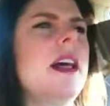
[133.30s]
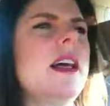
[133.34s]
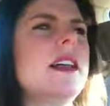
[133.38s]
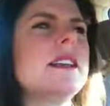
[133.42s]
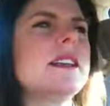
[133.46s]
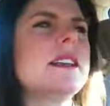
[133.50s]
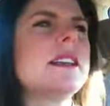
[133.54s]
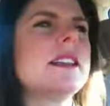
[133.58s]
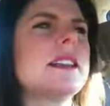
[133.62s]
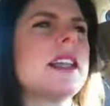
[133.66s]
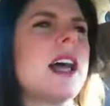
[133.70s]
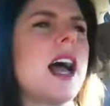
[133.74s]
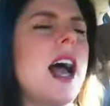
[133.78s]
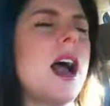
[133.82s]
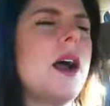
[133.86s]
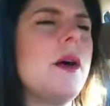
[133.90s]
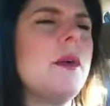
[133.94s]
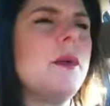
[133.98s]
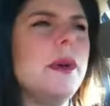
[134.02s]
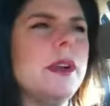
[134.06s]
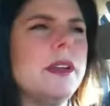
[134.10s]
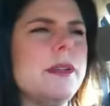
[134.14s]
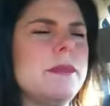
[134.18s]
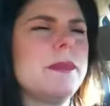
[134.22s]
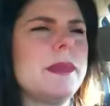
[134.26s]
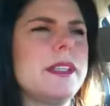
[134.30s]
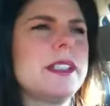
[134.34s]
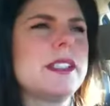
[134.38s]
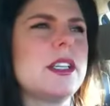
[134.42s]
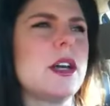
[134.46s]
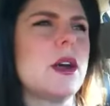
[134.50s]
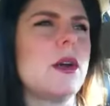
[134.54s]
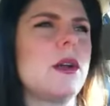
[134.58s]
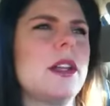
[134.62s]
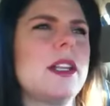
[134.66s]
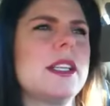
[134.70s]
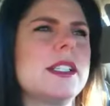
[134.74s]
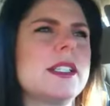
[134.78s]
Plus, I wouldn't be
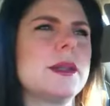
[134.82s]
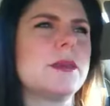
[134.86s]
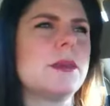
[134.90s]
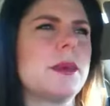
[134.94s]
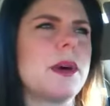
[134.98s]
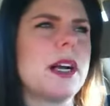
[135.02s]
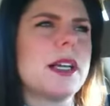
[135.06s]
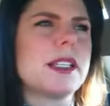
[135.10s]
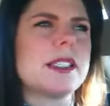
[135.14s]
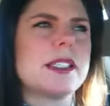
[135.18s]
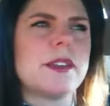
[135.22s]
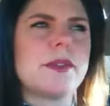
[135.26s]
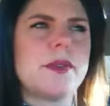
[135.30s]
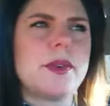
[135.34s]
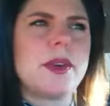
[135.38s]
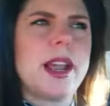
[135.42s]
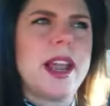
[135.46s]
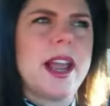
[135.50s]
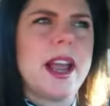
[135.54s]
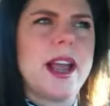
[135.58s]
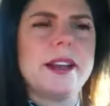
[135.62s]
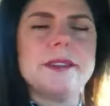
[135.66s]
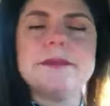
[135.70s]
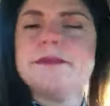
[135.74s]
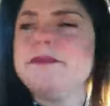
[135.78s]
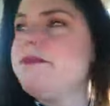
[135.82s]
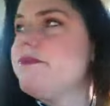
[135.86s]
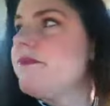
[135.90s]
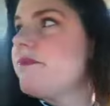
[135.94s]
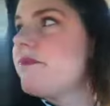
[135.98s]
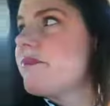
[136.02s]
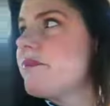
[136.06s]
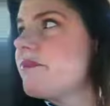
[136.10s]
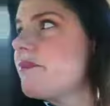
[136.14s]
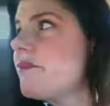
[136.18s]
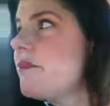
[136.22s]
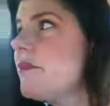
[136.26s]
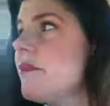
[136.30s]
totally surprised if we had
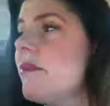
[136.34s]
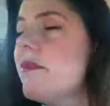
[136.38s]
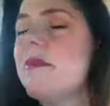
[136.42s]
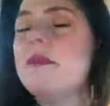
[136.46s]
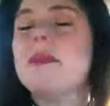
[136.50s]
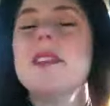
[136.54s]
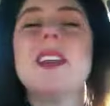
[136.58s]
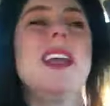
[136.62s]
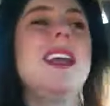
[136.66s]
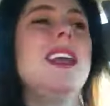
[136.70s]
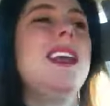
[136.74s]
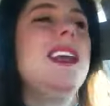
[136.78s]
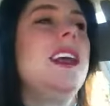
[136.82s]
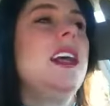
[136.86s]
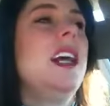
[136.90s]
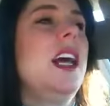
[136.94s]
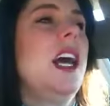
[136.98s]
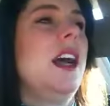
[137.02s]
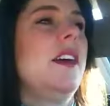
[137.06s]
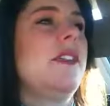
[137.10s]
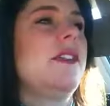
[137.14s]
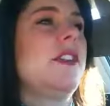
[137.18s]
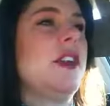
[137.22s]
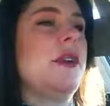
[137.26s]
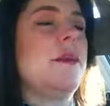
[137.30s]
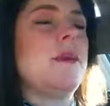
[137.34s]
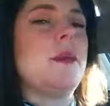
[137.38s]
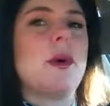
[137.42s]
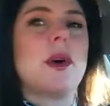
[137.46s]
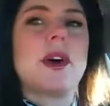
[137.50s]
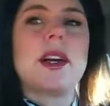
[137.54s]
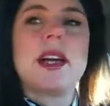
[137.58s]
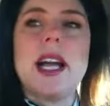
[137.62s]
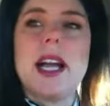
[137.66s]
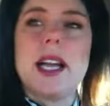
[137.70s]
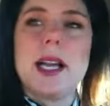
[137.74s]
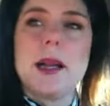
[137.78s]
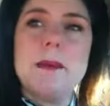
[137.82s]
a few more
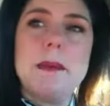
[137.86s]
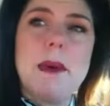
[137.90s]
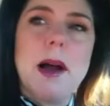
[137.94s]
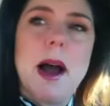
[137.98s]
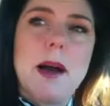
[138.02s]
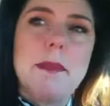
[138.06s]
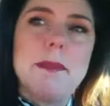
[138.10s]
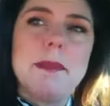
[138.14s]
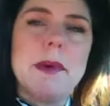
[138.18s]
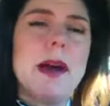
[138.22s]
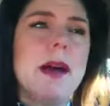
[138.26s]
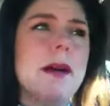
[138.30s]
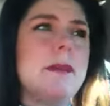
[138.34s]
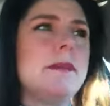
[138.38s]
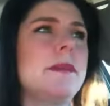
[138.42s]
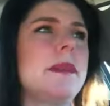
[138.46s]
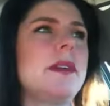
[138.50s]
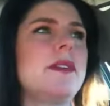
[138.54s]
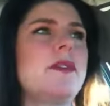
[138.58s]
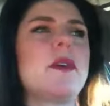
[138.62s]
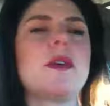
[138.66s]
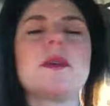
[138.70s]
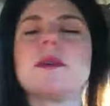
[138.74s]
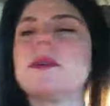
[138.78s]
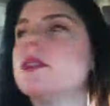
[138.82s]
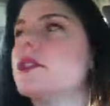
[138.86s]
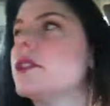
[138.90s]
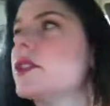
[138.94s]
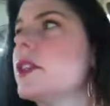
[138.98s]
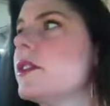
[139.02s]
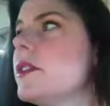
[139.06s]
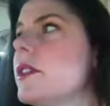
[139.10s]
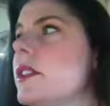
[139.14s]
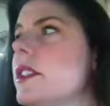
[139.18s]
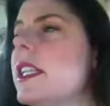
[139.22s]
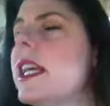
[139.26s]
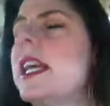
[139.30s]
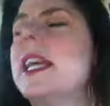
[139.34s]
kind of pop up before
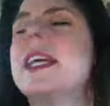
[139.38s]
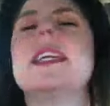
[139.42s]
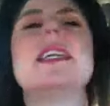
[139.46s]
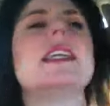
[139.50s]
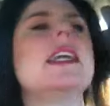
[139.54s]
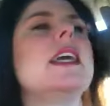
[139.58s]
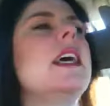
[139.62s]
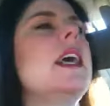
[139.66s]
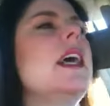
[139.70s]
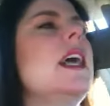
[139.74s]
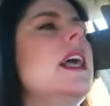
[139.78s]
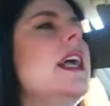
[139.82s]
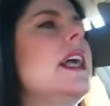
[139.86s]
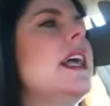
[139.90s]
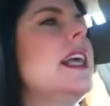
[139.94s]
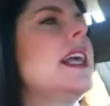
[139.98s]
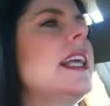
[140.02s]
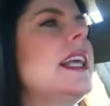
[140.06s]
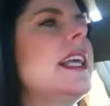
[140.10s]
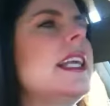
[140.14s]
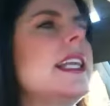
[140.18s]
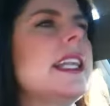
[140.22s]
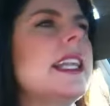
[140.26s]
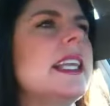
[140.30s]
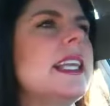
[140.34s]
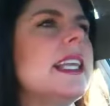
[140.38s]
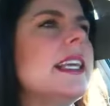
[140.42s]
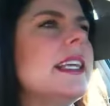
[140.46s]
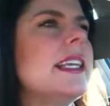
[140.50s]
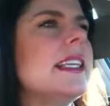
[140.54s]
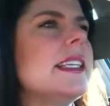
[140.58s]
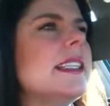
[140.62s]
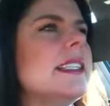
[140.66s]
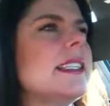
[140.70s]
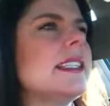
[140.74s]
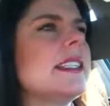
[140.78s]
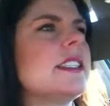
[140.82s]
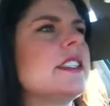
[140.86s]
retrieval date. It
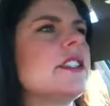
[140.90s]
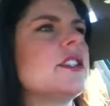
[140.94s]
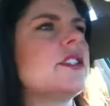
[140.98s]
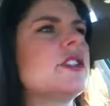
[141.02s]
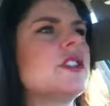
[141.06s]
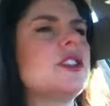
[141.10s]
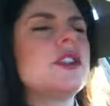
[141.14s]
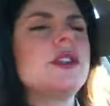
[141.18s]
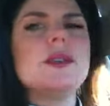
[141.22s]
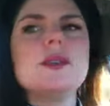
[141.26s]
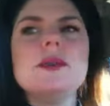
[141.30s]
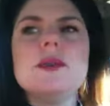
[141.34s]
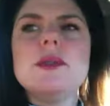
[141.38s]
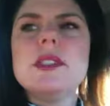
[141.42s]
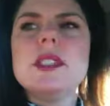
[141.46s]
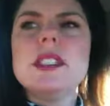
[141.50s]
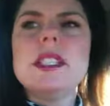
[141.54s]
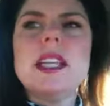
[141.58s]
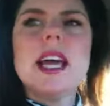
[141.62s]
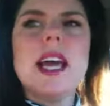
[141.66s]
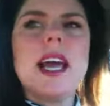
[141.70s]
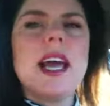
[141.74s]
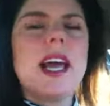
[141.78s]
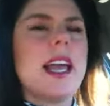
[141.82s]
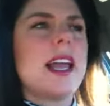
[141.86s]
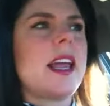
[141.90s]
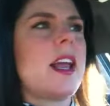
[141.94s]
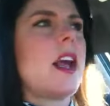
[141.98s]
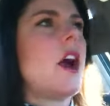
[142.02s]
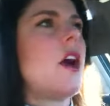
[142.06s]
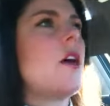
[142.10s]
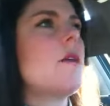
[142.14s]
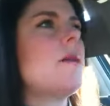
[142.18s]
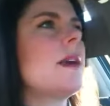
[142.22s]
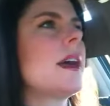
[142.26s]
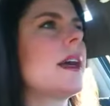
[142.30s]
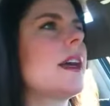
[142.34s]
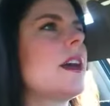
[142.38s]
is Tuesday.
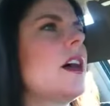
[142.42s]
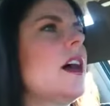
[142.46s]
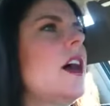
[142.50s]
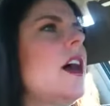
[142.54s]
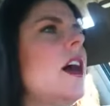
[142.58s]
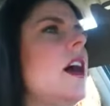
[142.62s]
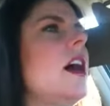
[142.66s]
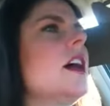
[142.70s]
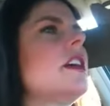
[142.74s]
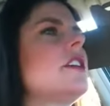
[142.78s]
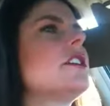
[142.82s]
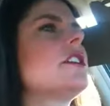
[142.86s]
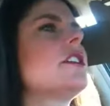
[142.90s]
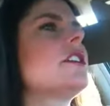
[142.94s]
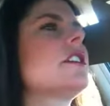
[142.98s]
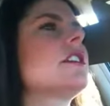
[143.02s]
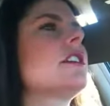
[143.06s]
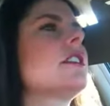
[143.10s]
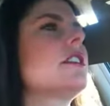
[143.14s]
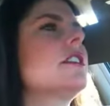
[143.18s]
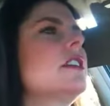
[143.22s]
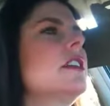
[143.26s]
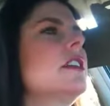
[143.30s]
Oh my gosh.